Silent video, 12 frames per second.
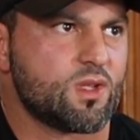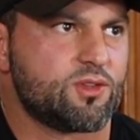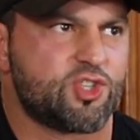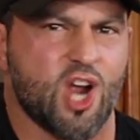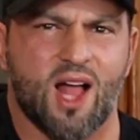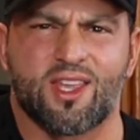
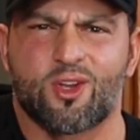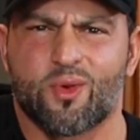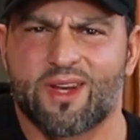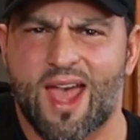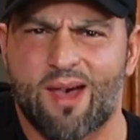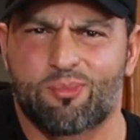Jolly
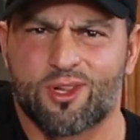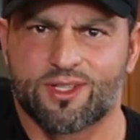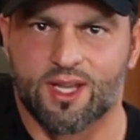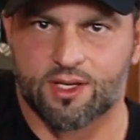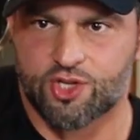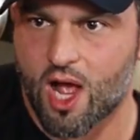Green Apple.
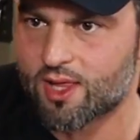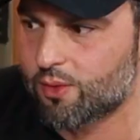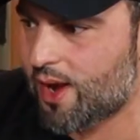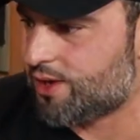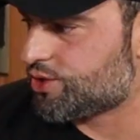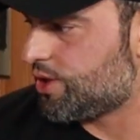It's like Jolly
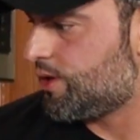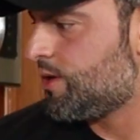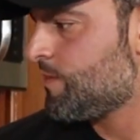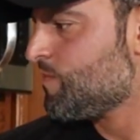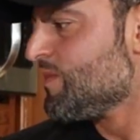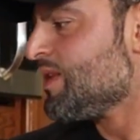Rancher,
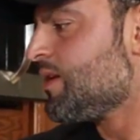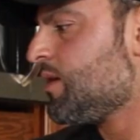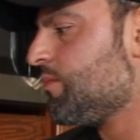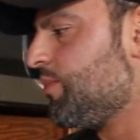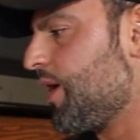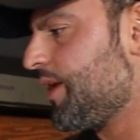
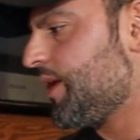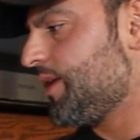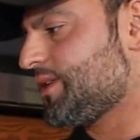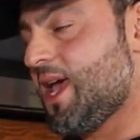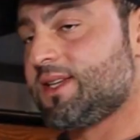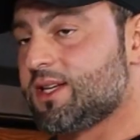but it
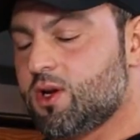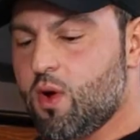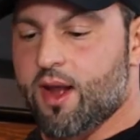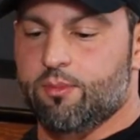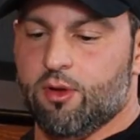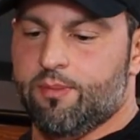tastes
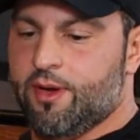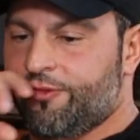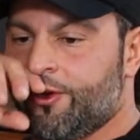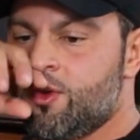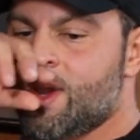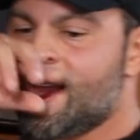incredible. But
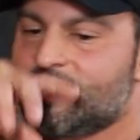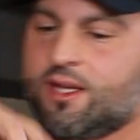for you guys